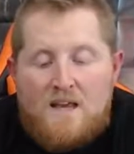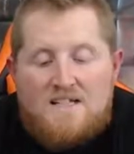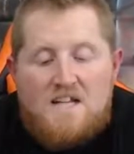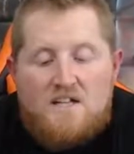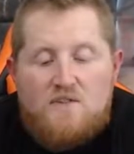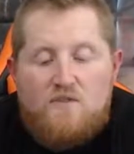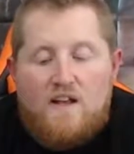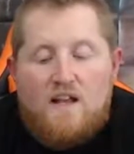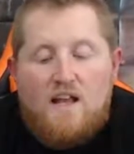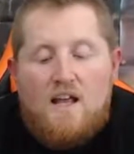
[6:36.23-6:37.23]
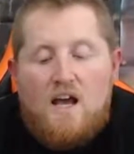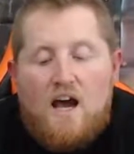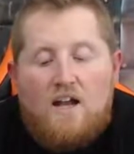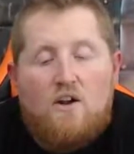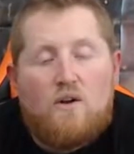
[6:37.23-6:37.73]
test fit,
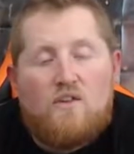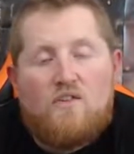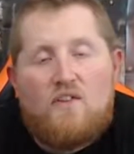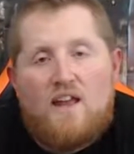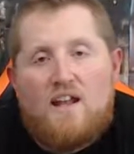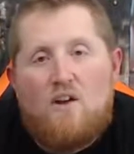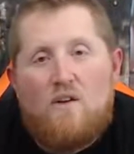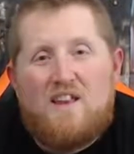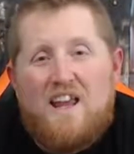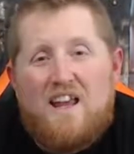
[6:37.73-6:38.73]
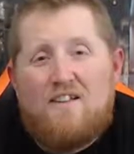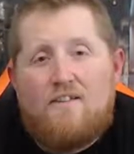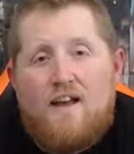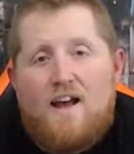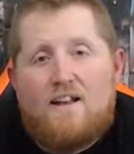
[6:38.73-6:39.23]
I noticed that on the
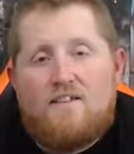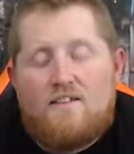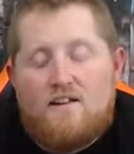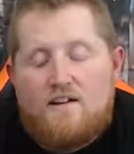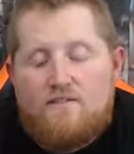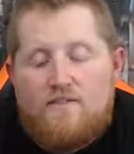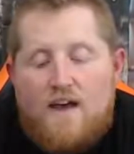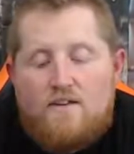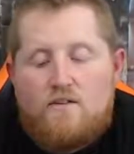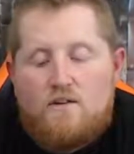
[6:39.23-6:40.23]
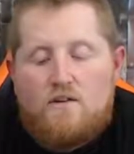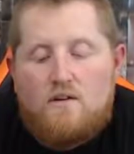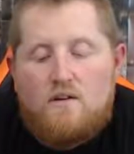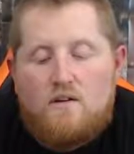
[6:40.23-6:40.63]
inside the fastener